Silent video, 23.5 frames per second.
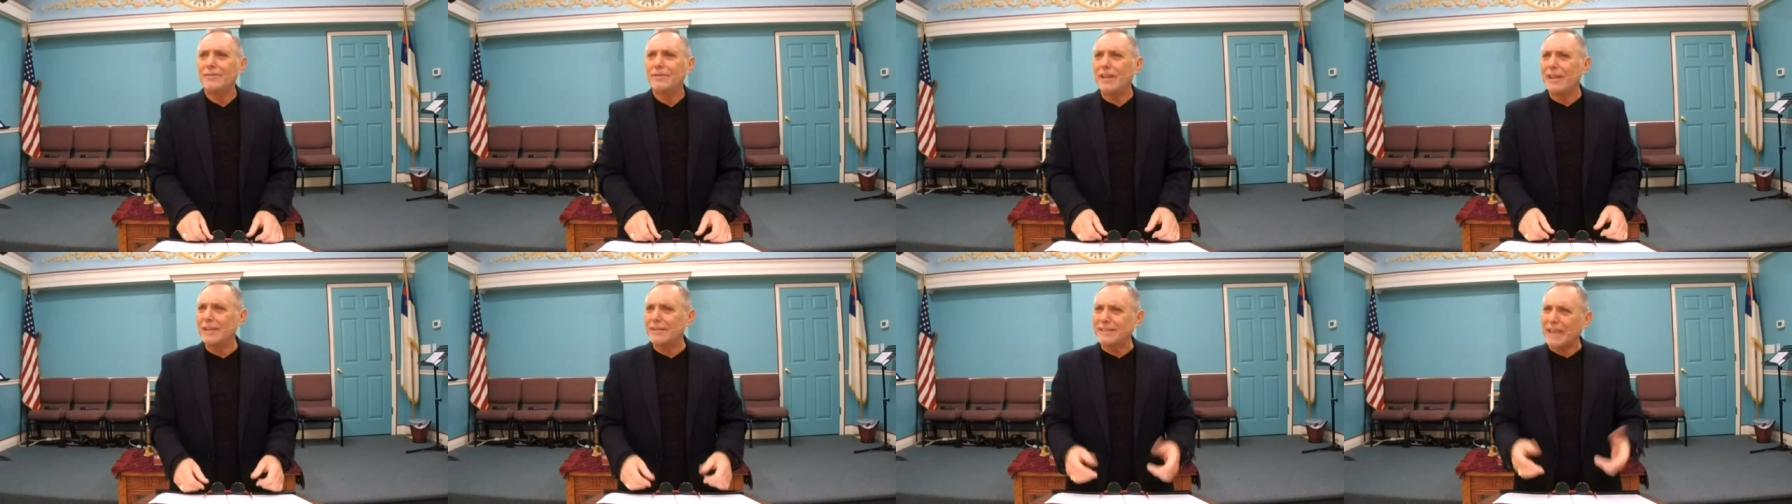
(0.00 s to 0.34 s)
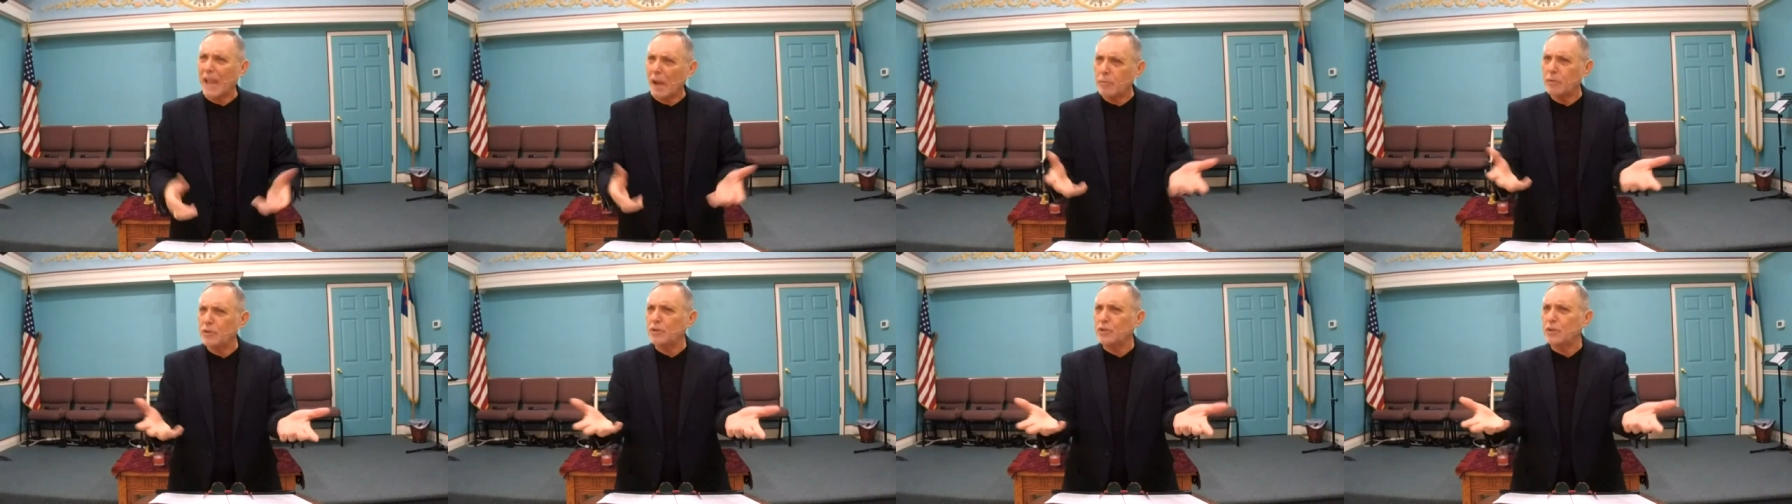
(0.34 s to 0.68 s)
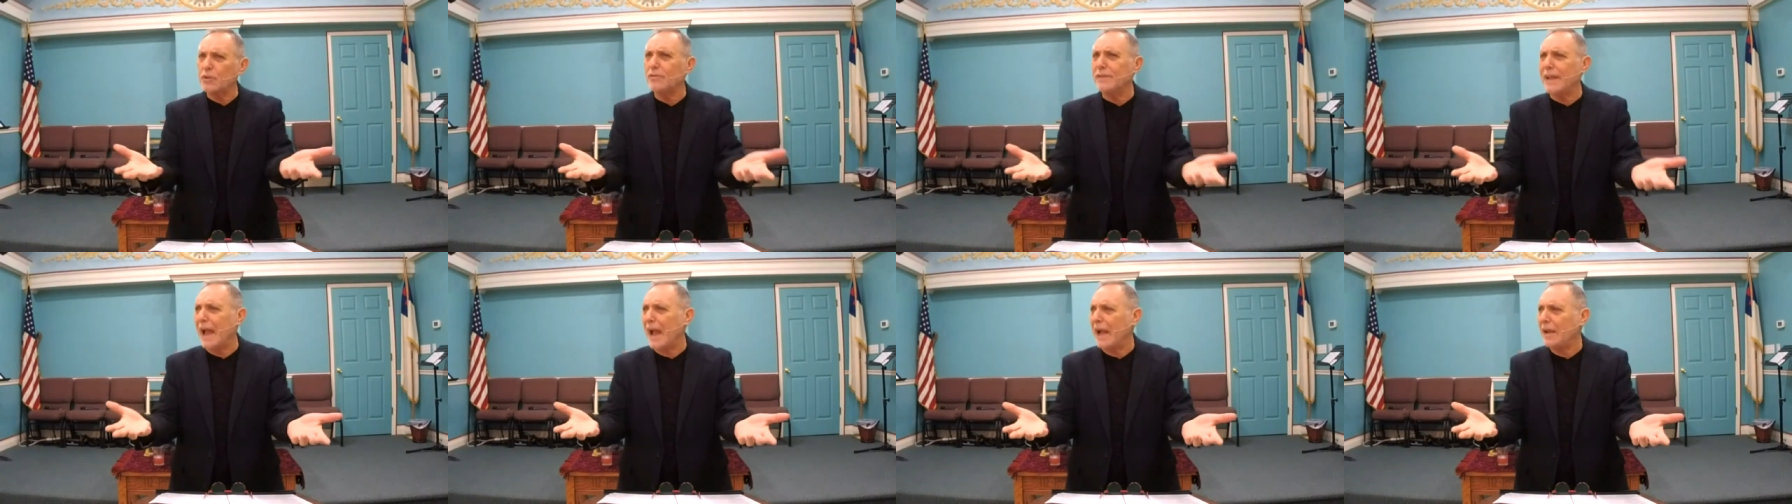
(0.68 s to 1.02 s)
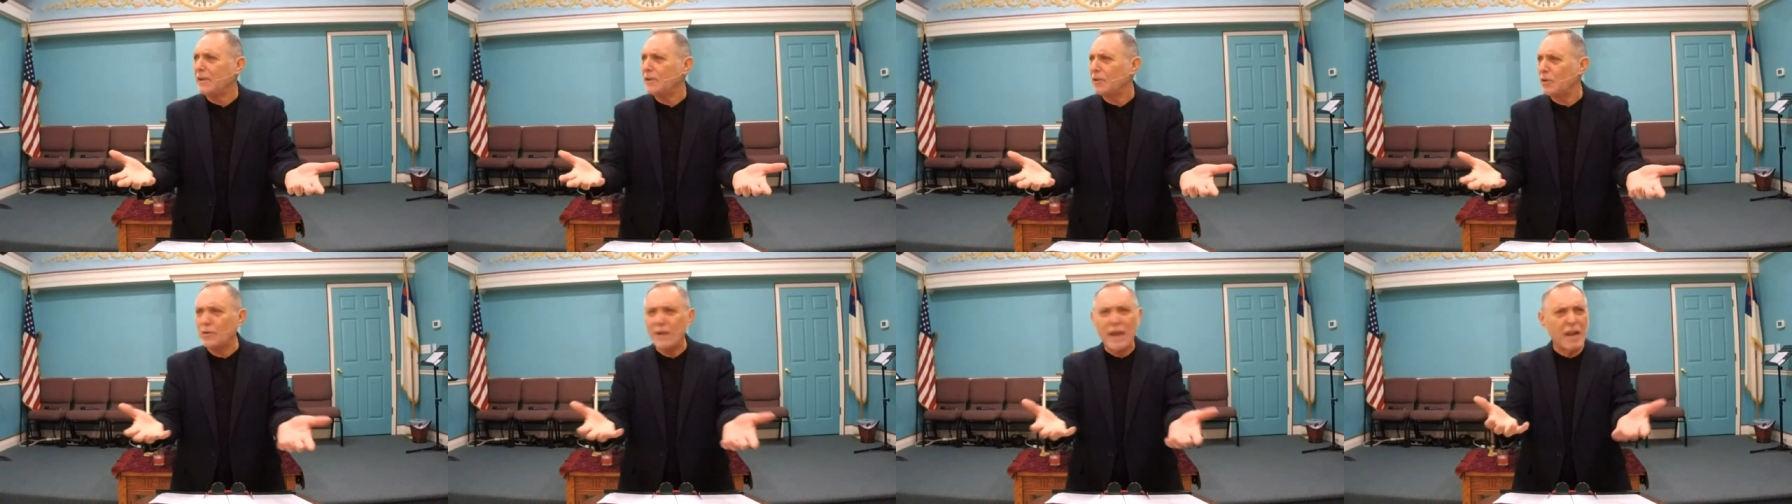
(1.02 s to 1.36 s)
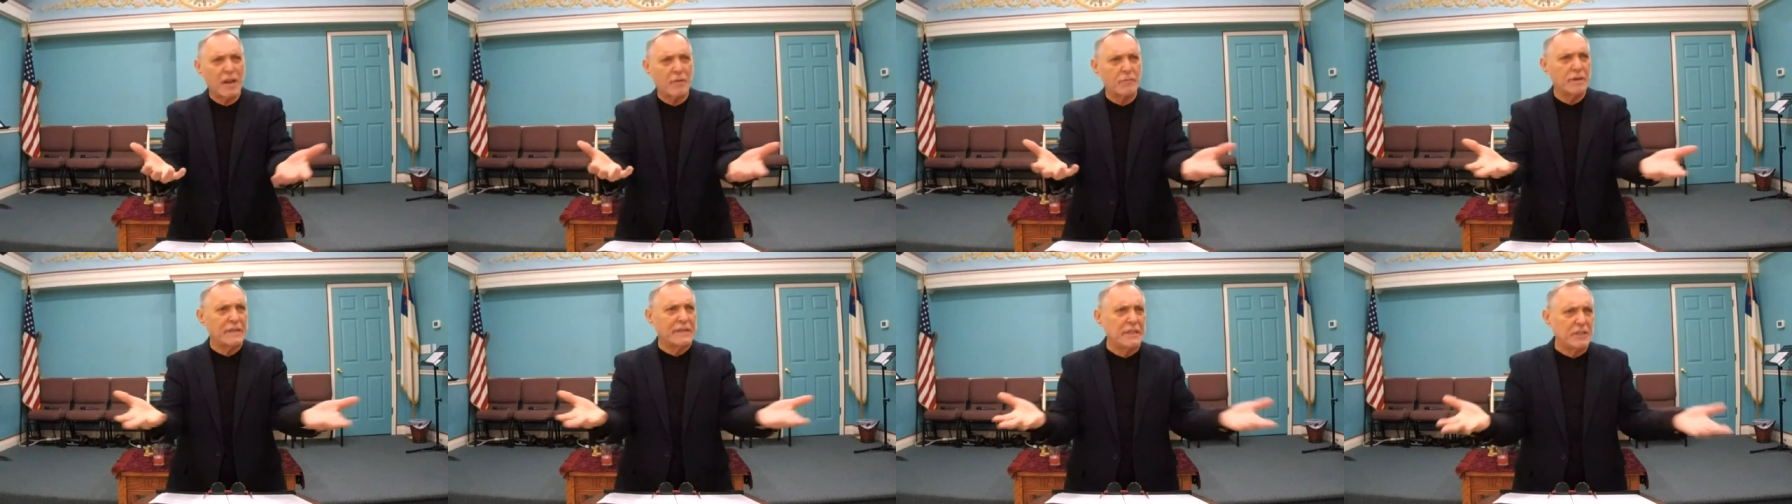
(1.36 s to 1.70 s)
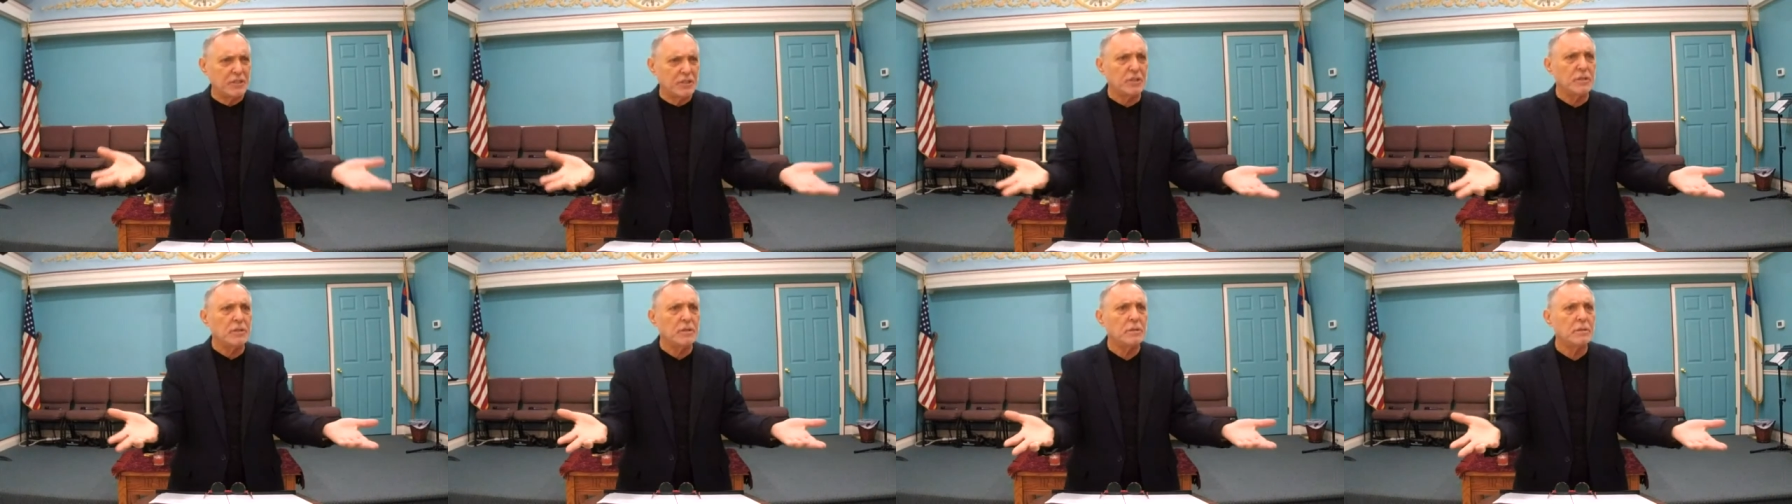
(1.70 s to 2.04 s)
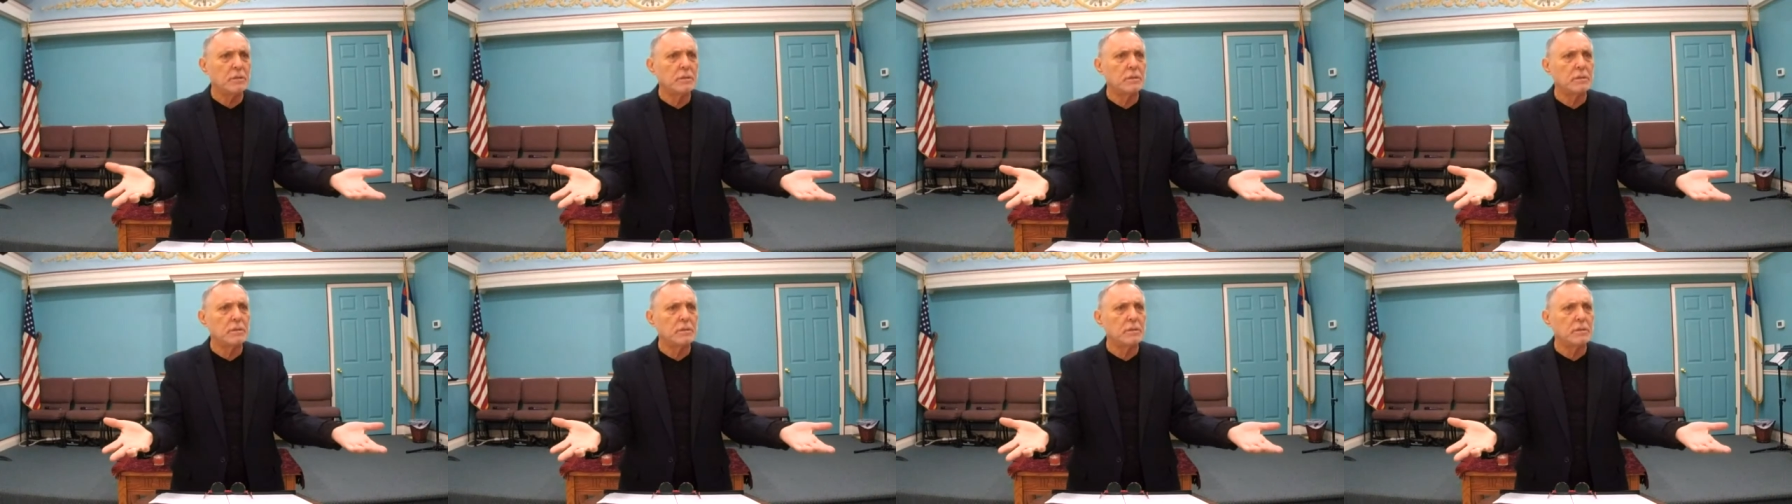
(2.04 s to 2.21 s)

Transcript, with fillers: Is that what you've got? You've got a religion?